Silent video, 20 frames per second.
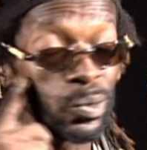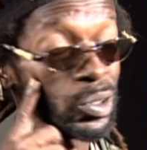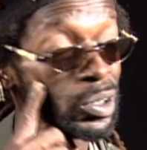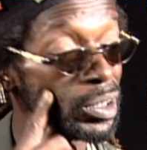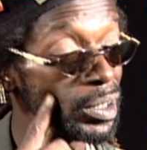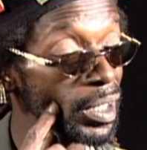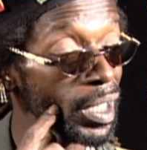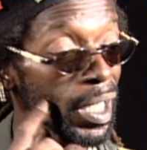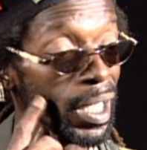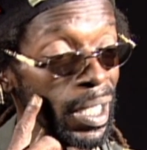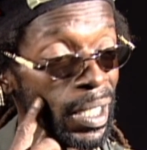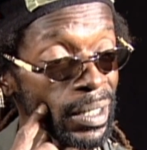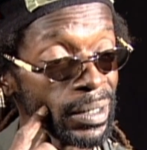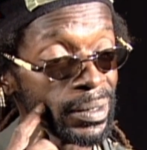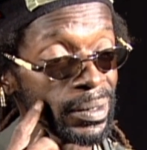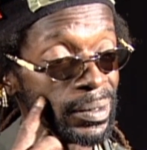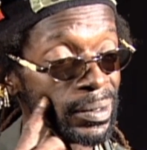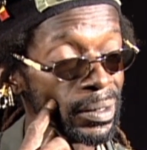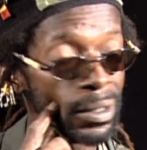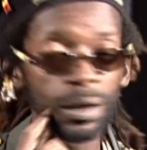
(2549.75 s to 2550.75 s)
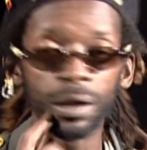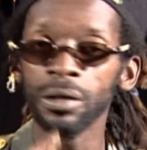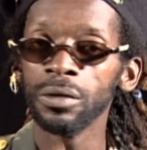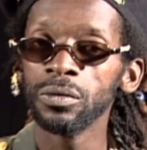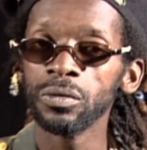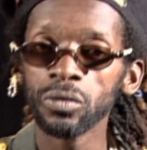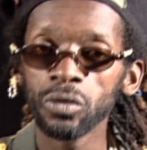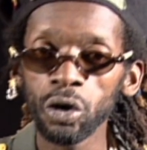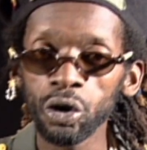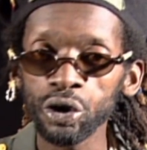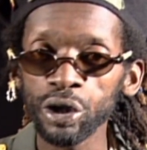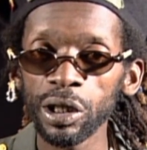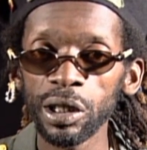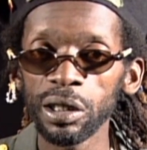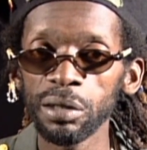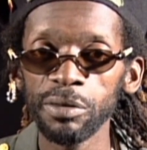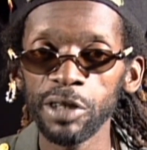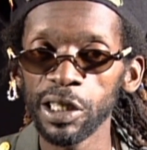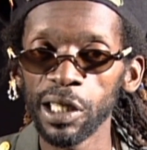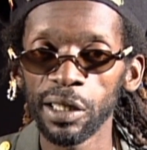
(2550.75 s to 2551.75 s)
was the cause? Don't
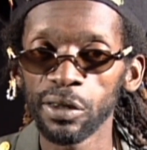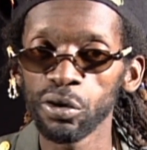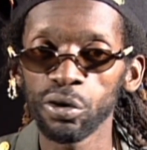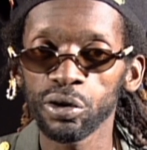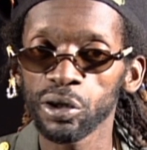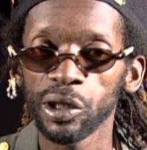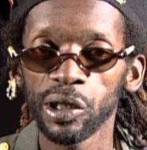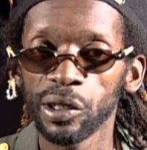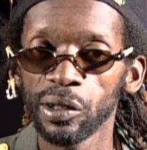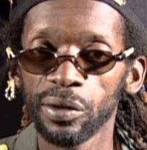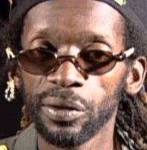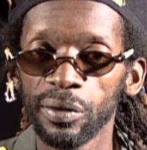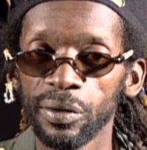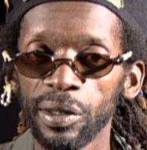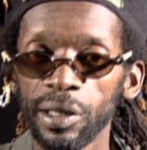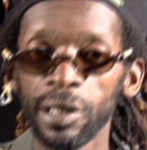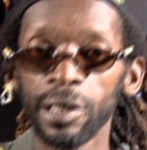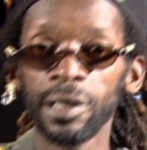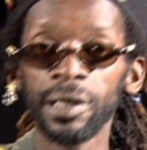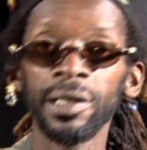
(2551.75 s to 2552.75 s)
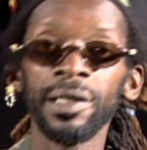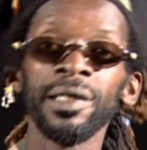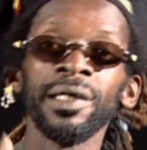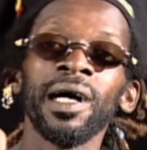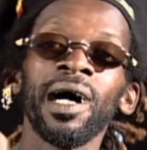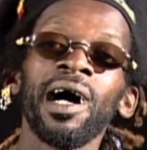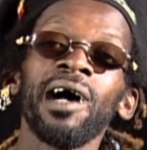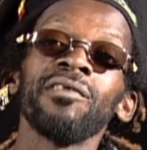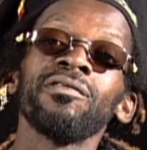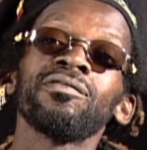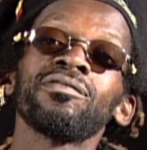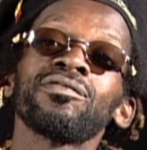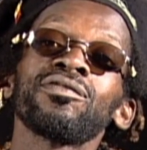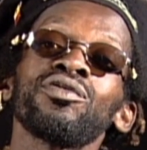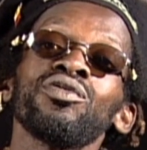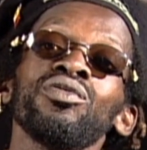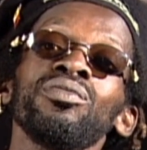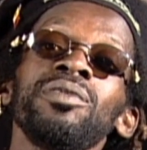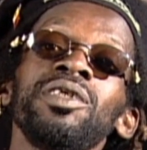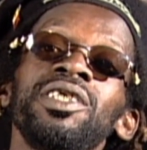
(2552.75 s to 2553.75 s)
tell me that nothing. It have
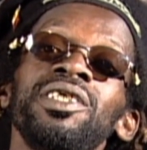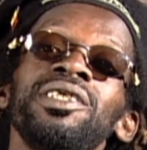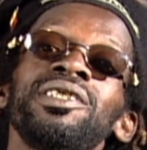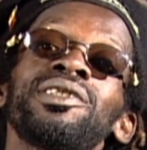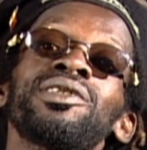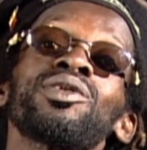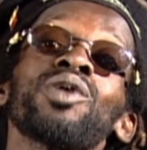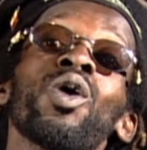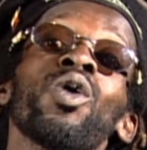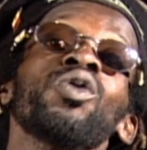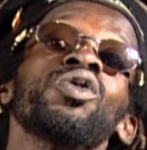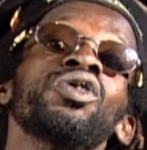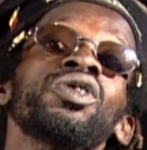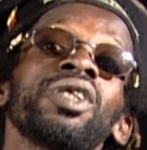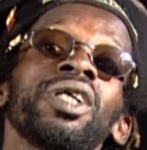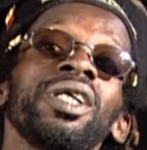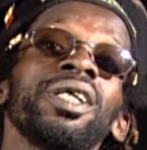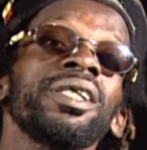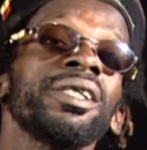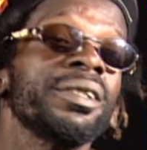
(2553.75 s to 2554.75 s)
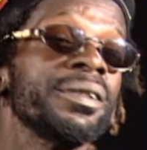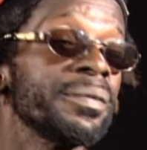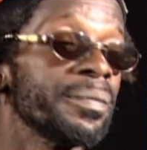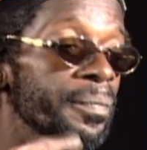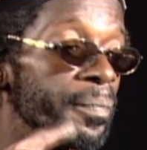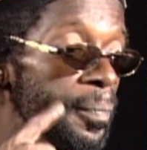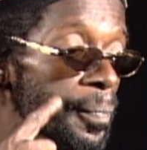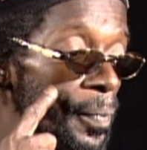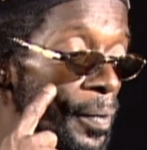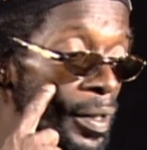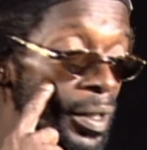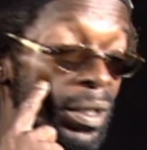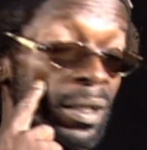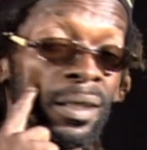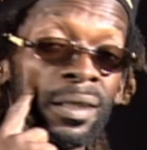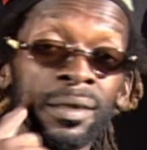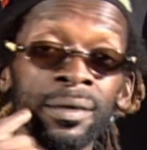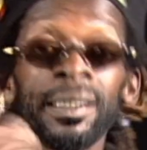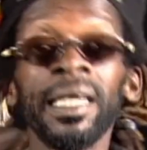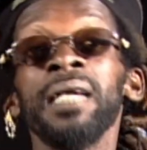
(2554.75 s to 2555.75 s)
to be something.
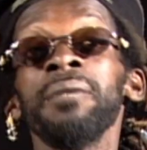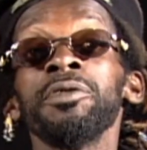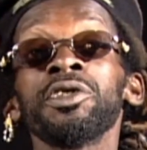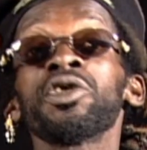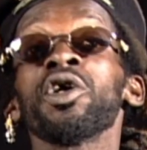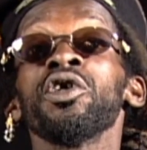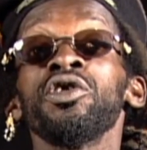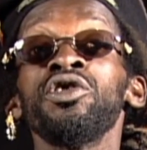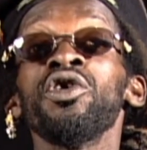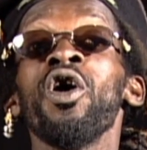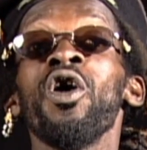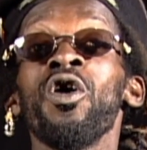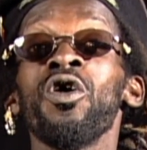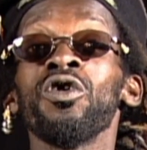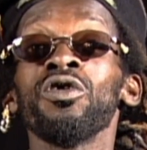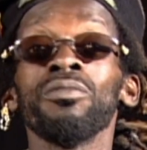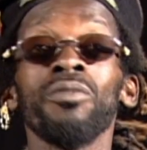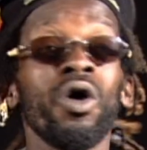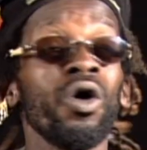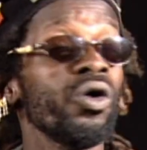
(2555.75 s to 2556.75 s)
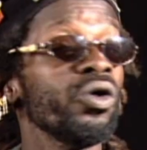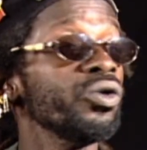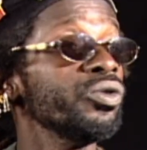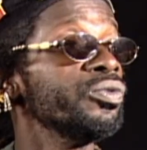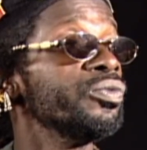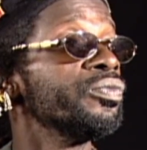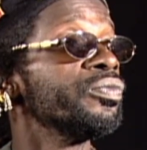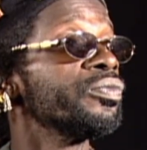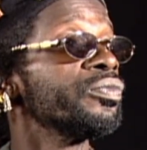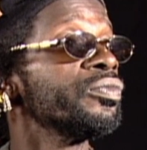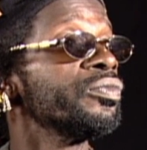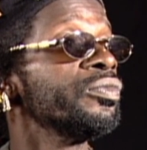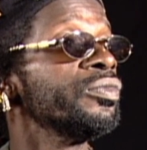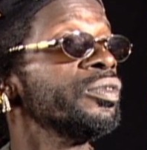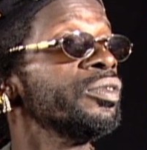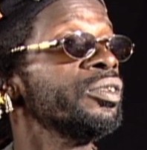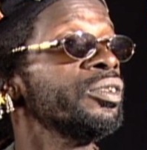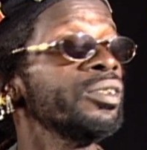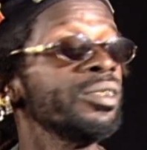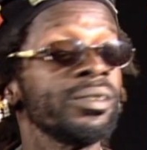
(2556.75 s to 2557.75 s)
Them is so young, about
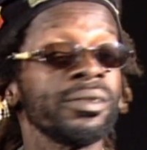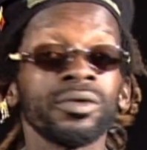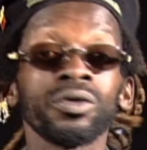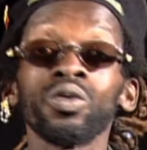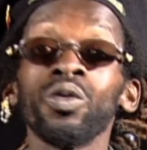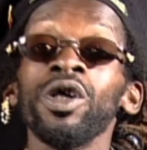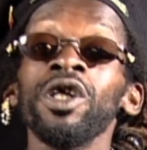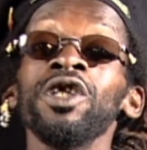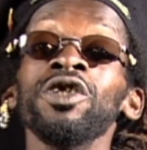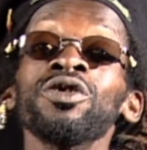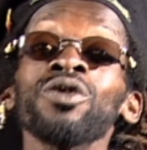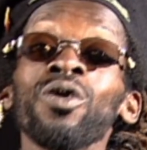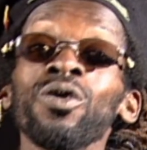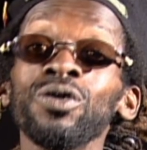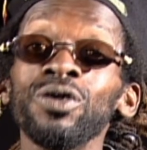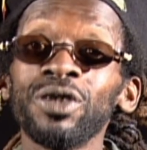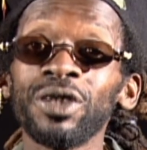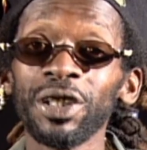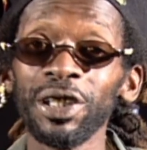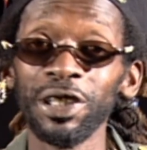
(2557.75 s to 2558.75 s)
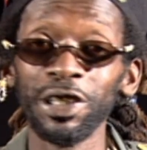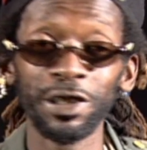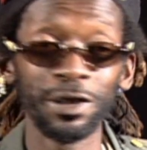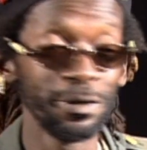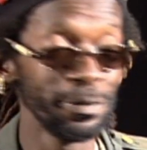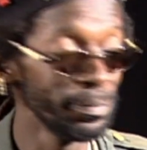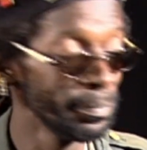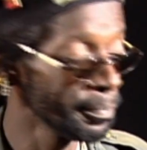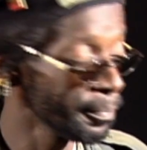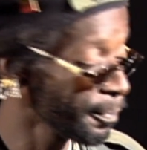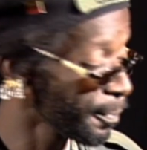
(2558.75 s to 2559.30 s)
20 something.